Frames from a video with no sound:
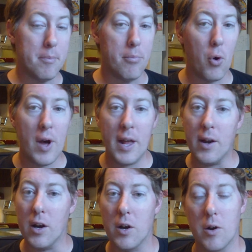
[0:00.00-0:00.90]
Boyd,
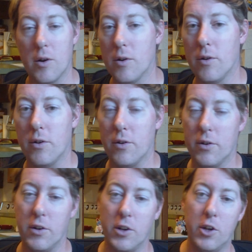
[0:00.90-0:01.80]

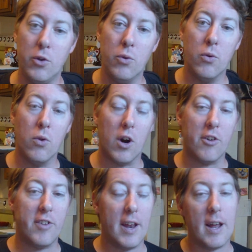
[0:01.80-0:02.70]
you are
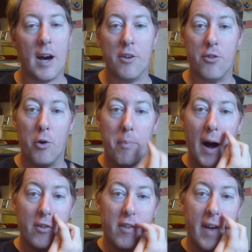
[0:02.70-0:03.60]
standing on a
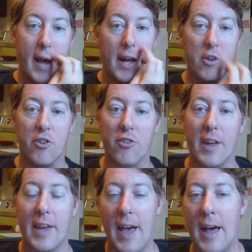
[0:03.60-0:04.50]
soapbox of hate, just
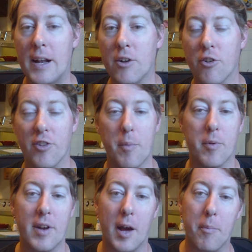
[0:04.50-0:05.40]
like Ken, just like
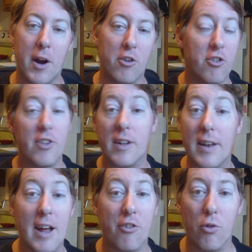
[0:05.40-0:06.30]
Protect Marriage, just like the
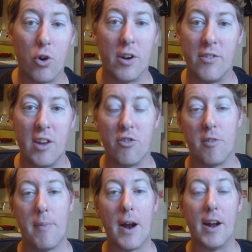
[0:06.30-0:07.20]
National Organization
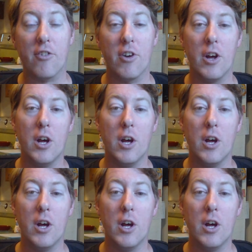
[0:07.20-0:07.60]
of Marriage.